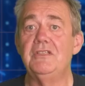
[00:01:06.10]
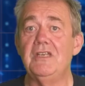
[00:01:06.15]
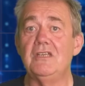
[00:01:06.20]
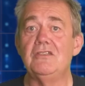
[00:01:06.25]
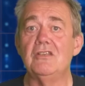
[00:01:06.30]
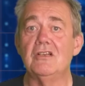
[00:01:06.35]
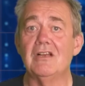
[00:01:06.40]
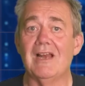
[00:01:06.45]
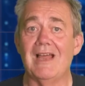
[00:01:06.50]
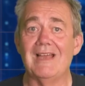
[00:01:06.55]

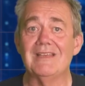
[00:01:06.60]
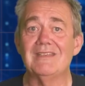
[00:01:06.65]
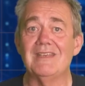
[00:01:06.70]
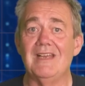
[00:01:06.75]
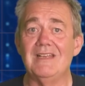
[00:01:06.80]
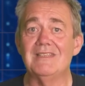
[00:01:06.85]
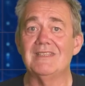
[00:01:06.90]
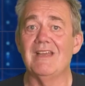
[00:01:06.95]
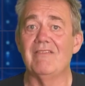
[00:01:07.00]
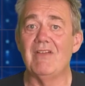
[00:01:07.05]
digital
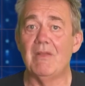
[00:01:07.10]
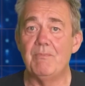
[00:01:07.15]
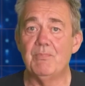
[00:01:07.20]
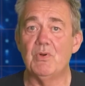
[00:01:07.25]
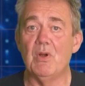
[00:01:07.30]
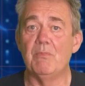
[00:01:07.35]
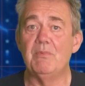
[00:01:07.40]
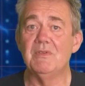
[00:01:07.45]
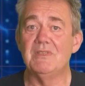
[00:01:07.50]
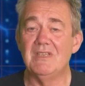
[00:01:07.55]
assets have a
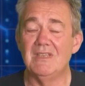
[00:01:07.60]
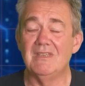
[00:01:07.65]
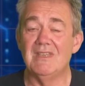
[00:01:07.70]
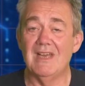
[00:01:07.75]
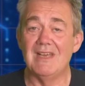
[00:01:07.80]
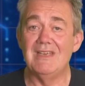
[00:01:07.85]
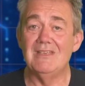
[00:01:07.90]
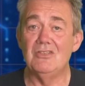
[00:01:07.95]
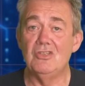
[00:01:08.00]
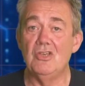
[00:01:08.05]
property
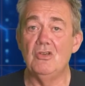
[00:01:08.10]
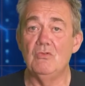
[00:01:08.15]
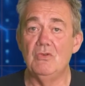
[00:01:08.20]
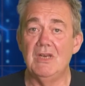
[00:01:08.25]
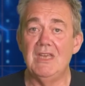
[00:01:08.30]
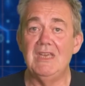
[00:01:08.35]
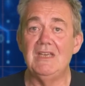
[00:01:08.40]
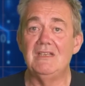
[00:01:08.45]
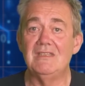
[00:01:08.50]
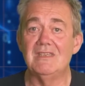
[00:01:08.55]
that is
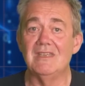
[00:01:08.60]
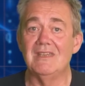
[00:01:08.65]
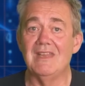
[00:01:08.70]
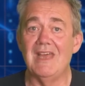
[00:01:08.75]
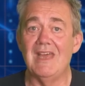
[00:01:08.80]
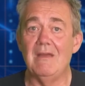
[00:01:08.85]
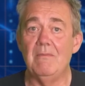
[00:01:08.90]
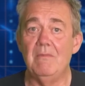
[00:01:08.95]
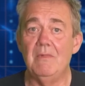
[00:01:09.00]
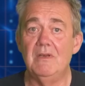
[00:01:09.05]
unique to
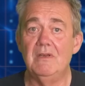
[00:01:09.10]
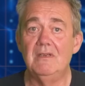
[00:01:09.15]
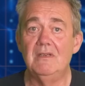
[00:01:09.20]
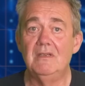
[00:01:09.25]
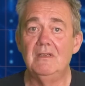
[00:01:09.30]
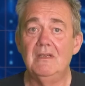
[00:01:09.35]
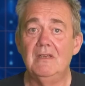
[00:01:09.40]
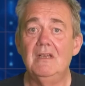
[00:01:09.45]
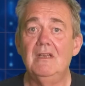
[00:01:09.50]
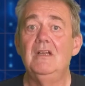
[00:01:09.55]
them.
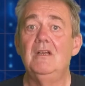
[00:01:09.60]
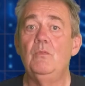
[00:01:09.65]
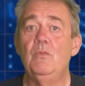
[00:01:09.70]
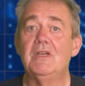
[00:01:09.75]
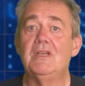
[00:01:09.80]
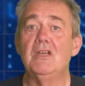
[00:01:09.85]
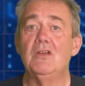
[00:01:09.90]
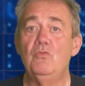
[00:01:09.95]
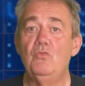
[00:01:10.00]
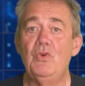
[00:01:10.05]

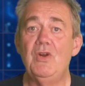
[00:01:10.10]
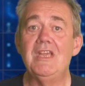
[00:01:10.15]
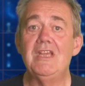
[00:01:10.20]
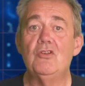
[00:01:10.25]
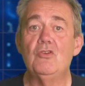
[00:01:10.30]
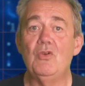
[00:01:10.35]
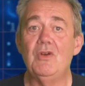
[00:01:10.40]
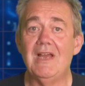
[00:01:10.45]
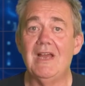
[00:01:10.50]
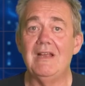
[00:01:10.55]
We can
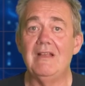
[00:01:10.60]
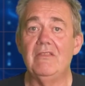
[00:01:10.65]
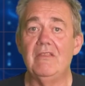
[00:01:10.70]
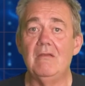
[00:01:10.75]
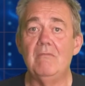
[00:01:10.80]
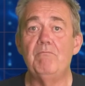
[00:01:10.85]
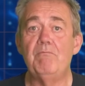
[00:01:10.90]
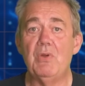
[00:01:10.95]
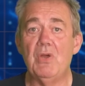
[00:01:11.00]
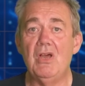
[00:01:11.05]
recreate
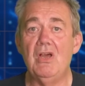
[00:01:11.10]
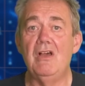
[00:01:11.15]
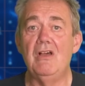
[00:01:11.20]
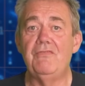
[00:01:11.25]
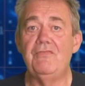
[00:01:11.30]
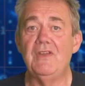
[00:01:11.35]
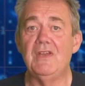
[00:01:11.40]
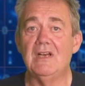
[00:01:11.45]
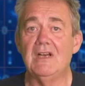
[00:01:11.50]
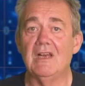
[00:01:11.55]
them
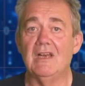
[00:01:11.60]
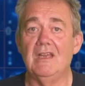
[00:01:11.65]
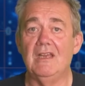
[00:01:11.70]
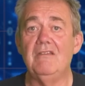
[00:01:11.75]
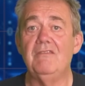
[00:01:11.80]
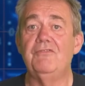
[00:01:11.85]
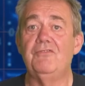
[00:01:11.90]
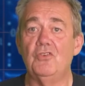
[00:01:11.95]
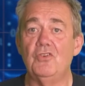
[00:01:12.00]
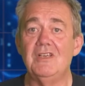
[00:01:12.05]

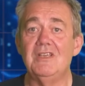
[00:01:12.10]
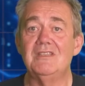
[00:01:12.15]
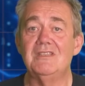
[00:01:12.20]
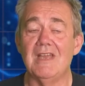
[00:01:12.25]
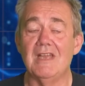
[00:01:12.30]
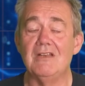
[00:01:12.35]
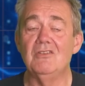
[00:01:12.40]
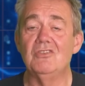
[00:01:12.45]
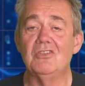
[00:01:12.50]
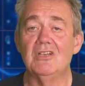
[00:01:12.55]
perfectly for
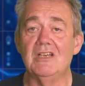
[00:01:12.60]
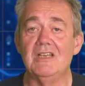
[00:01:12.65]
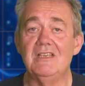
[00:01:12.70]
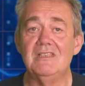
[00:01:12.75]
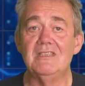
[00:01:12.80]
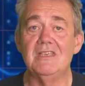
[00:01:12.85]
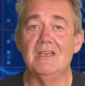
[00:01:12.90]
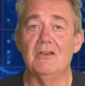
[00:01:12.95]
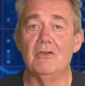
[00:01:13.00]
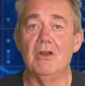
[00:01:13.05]
essentially
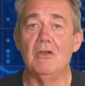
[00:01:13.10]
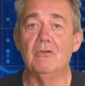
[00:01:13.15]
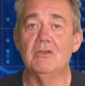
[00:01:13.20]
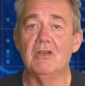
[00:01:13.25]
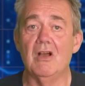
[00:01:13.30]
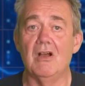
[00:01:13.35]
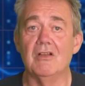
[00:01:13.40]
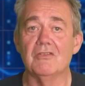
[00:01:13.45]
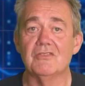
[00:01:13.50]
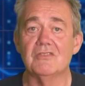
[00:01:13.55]
zero
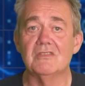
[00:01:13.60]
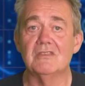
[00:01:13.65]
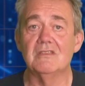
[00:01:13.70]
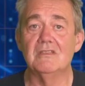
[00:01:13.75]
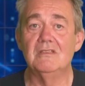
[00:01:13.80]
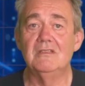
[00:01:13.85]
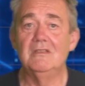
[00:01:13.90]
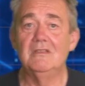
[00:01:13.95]
cost.